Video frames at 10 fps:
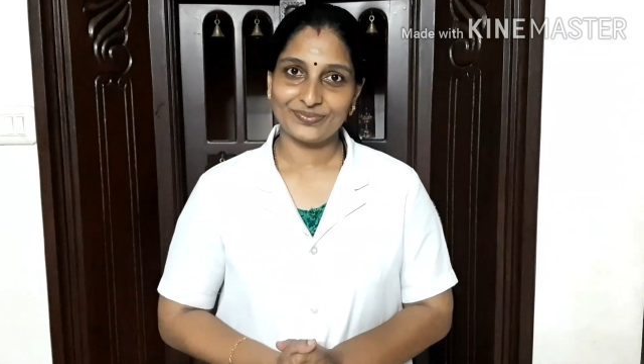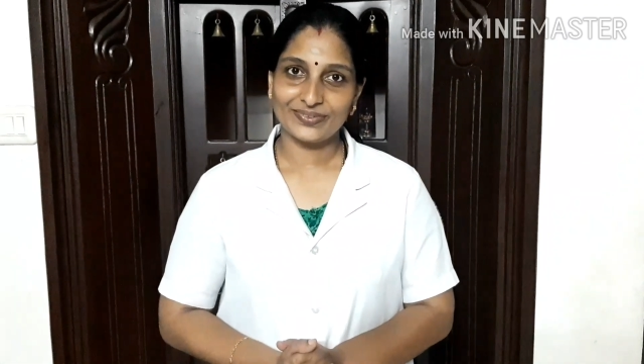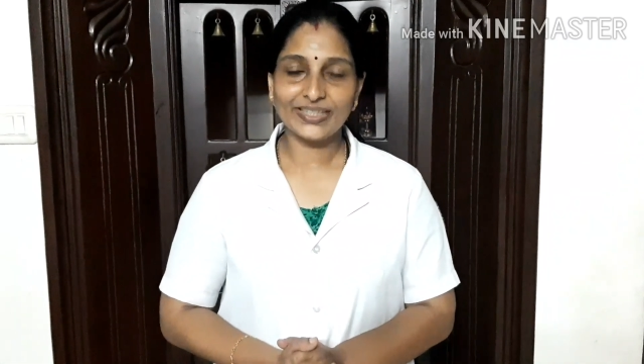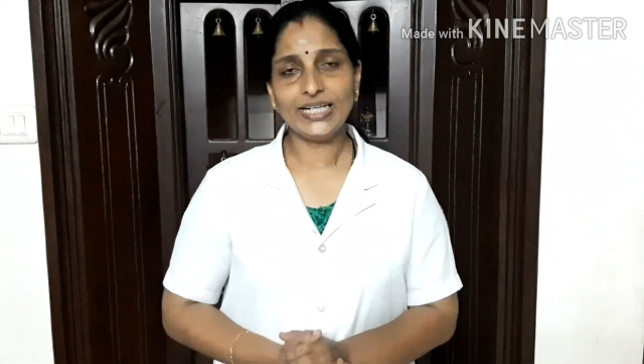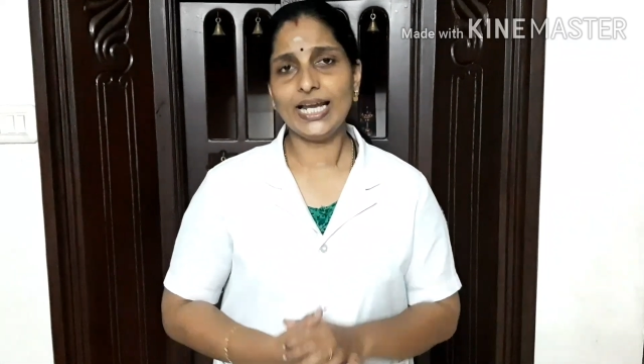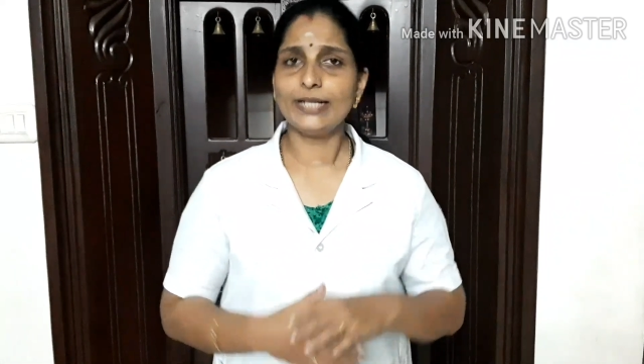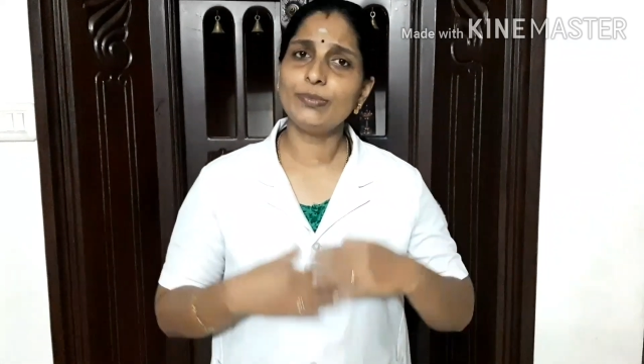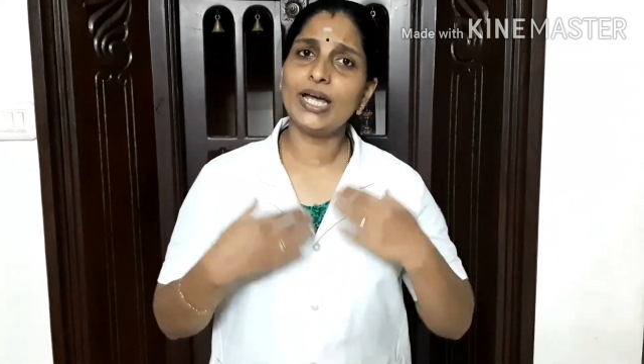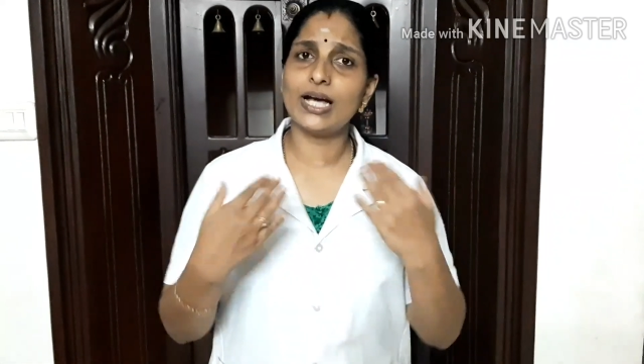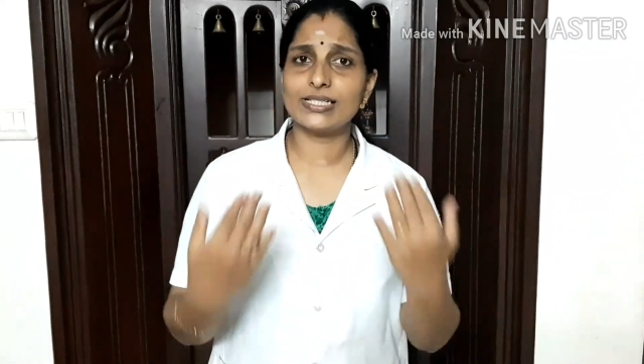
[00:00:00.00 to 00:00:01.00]
Then let me
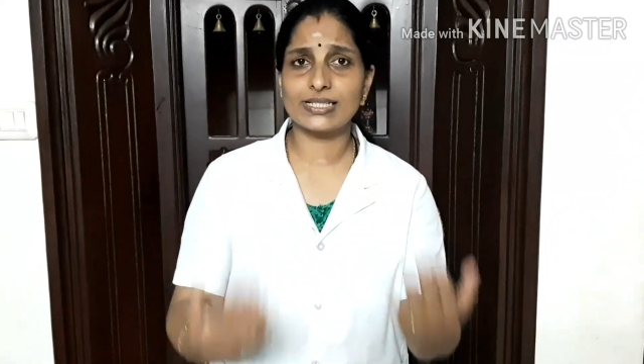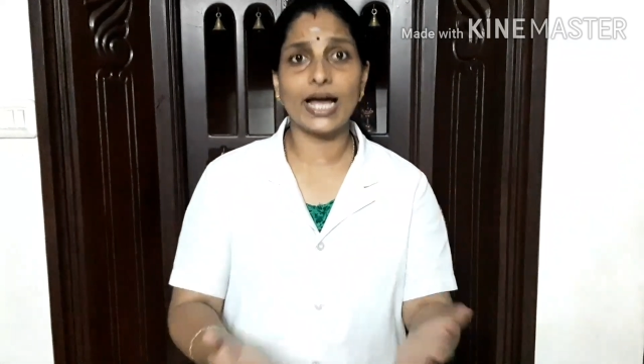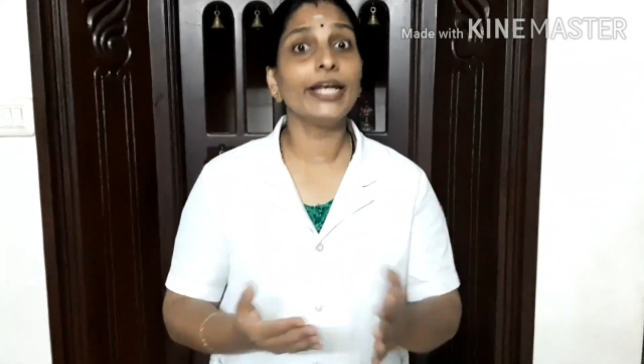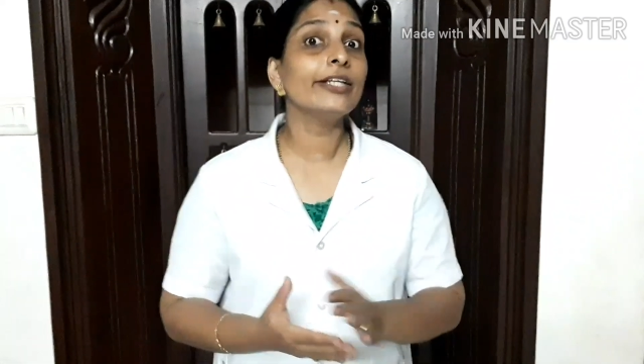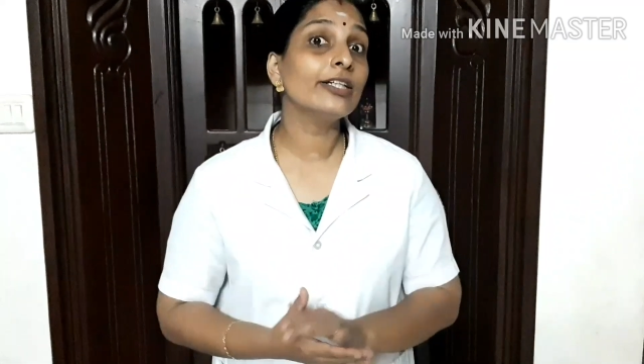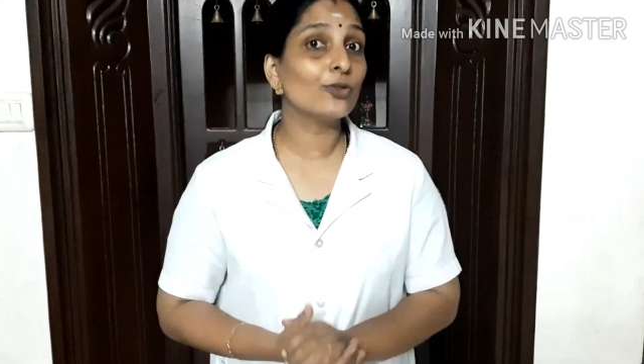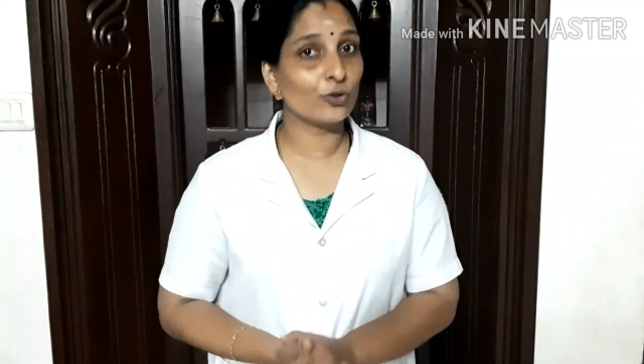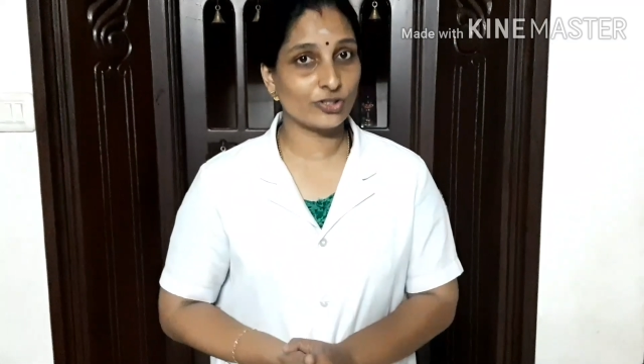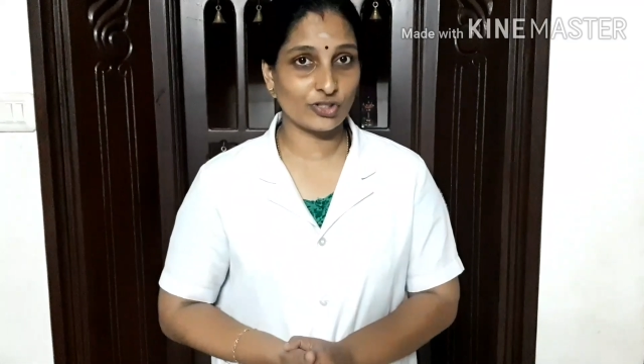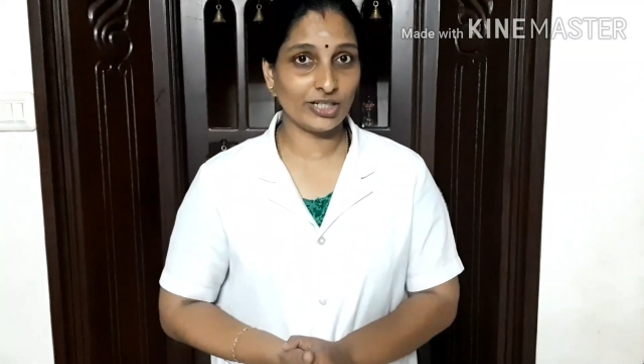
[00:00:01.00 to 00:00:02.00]
ask another
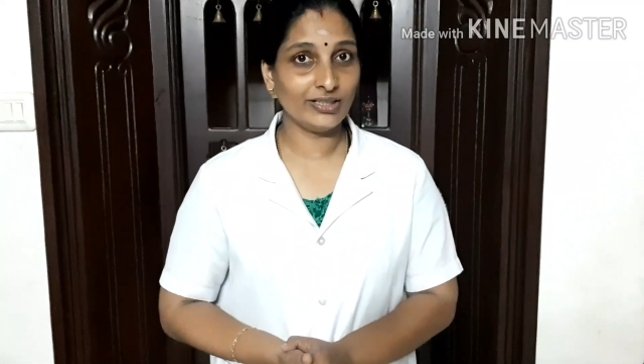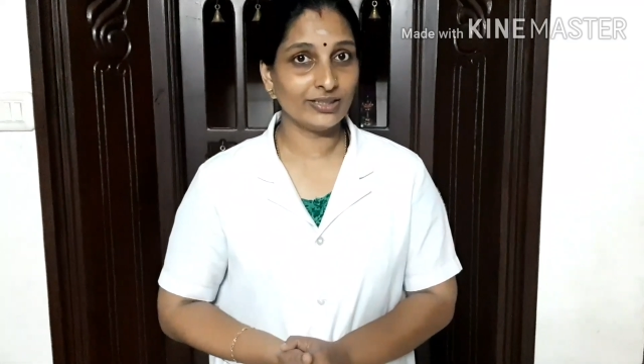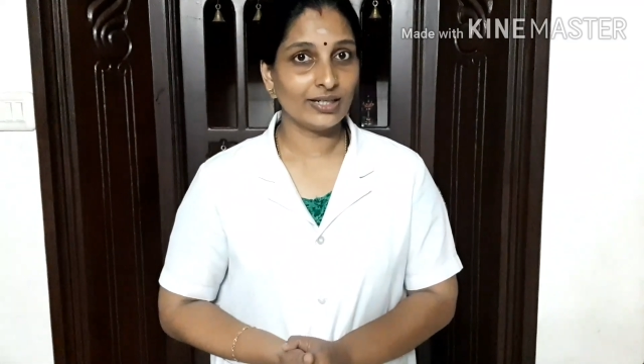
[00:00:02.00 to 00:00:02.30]
question.